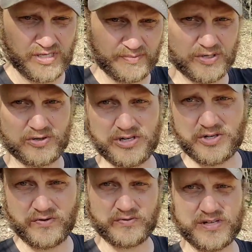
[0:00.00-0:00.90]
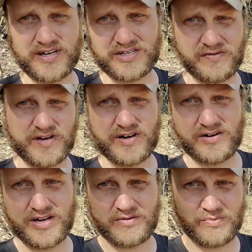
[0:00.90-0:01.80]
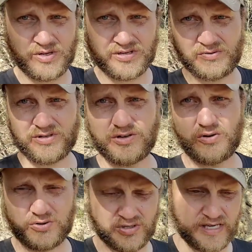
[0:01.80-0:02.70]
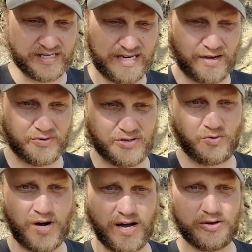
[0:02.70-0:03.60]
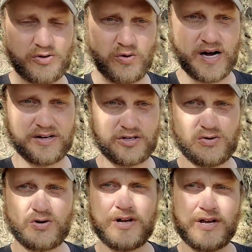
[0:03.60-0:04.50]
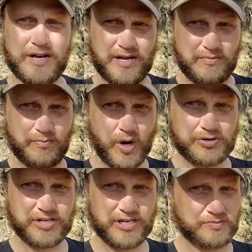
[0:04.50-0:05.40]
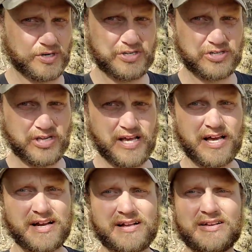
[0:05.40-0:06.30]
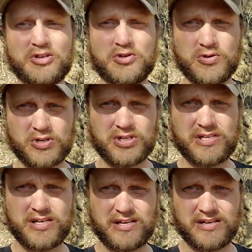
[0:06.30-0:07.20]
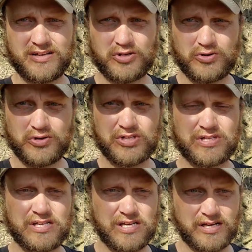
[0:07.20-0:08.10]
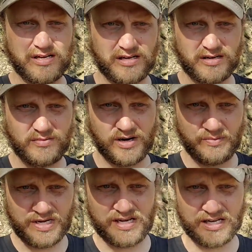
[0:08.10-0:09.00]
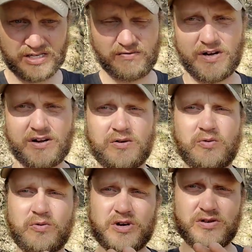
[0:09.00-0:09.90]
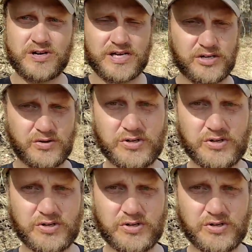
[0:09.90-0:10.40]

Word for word: tip the trees over with an excavator and build it with a dozer. That's not what you want. You want to mulch it as much as you can, use the, use the a mini excavator when you need